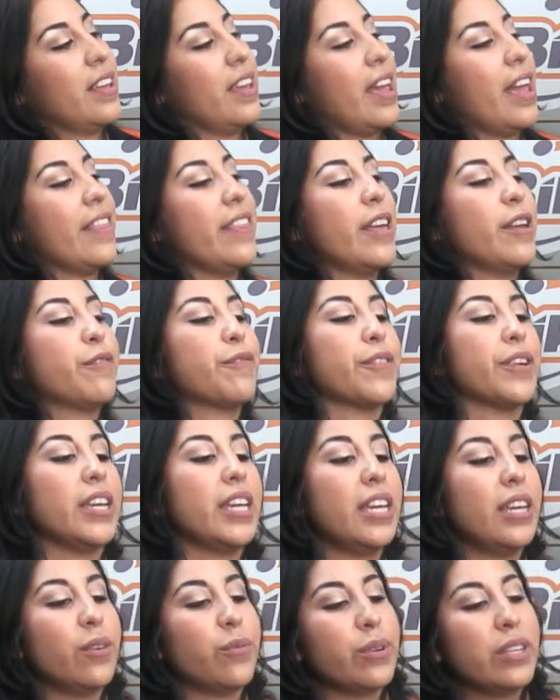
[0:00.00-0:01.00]
And then for
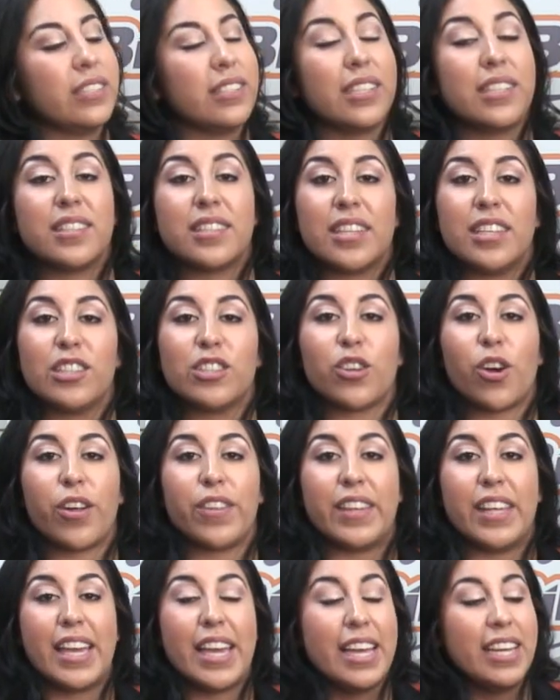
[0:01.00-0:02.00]
heat resistance,
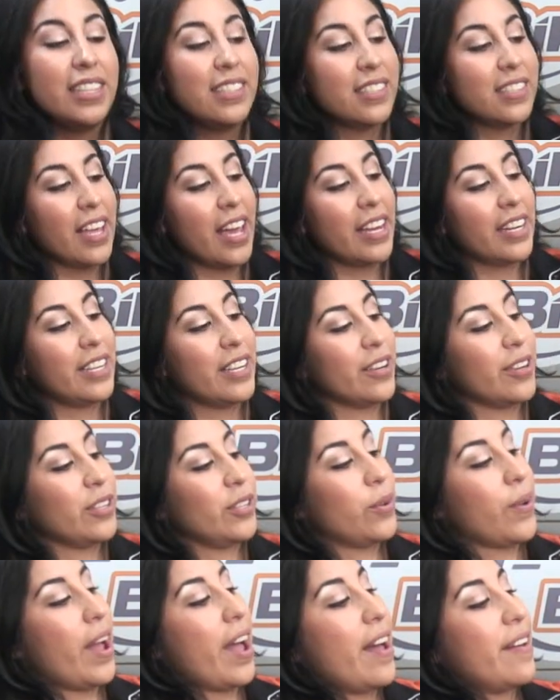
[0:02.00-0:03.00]
on the inside here,
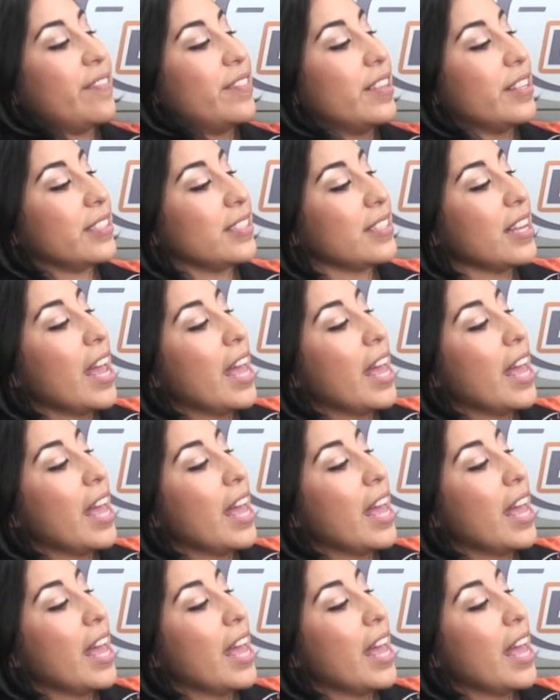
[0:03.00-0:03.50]
you have this